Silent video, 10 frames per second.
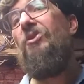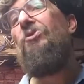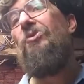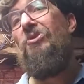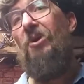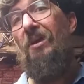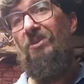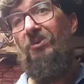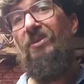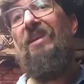two straps.
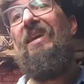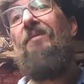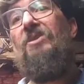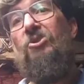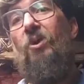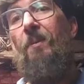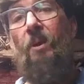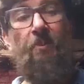You'll tend to have a strap up